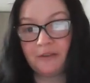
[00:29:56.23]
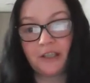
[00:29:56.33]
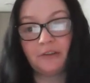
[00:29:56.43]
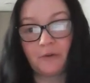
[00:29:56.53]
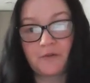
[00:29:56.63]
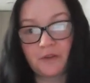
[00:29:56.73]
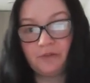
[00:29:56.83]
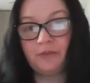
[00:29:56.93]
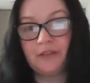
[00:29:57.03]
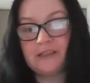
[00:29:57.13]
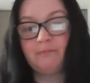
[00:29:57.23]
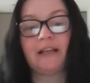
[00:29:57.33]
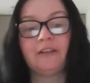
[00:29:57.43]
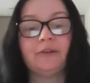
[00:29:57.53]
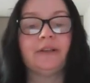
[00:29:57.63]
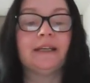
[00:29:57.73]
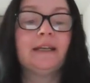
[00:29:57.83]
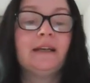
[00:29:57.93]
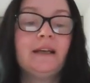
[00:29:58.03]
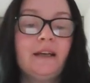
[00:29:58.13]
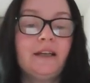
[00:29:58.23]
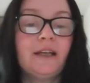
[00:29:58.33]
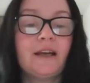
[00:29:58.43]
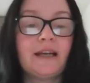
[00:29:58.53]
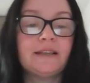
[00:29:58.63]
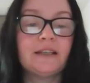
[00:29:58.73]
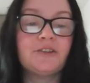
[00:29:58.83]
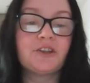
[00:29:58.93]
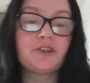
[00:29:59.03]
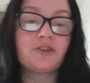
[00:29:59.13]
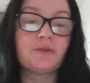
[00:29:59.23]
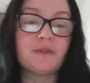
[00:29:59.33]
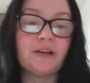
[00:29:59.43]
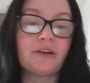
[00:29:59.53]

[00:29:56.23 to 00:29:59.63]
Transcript: You can also do this manually. Yeah, and then just choose your